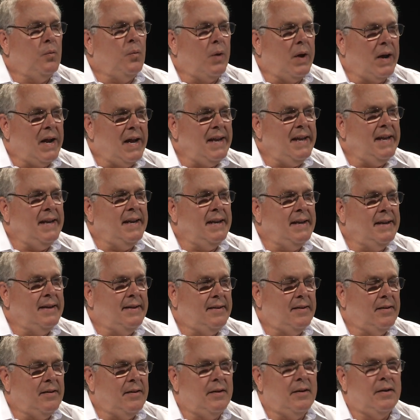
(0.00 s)
I needed
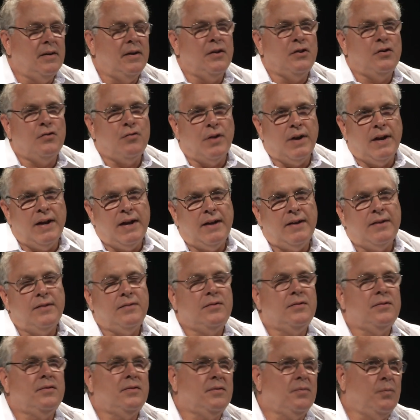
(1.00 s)
to
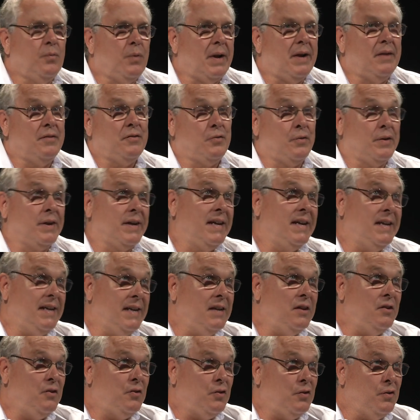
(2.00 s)
address, what I was sort of getting
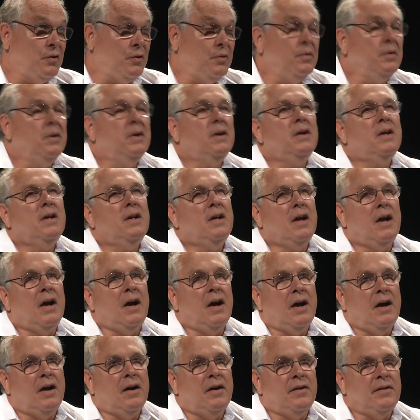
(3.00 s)
into,
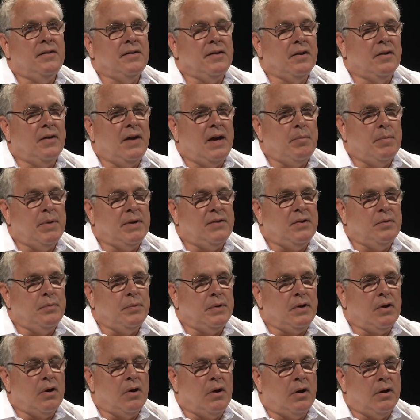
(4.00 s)
how much it
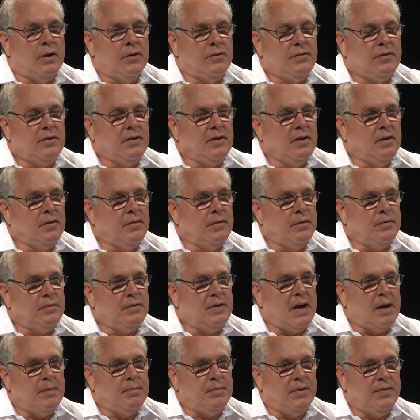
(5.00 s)
would cost, those
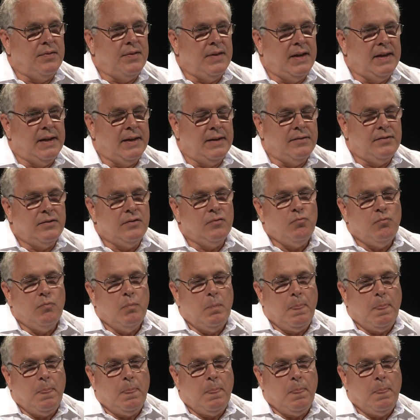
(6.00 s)
types of things.